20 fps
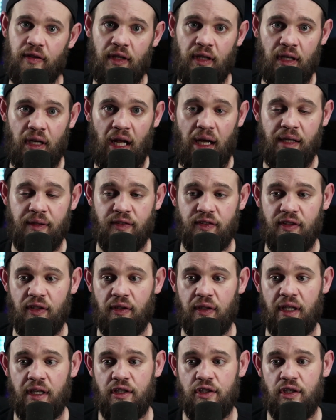and I
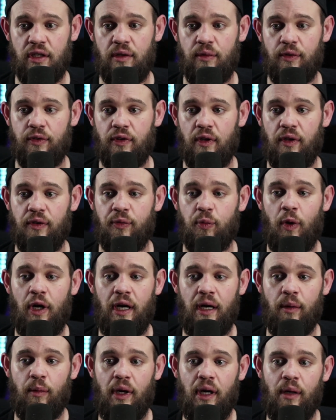still get shitty results.
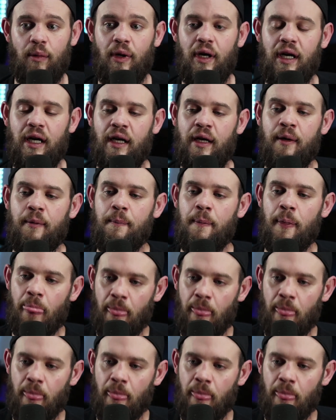Why?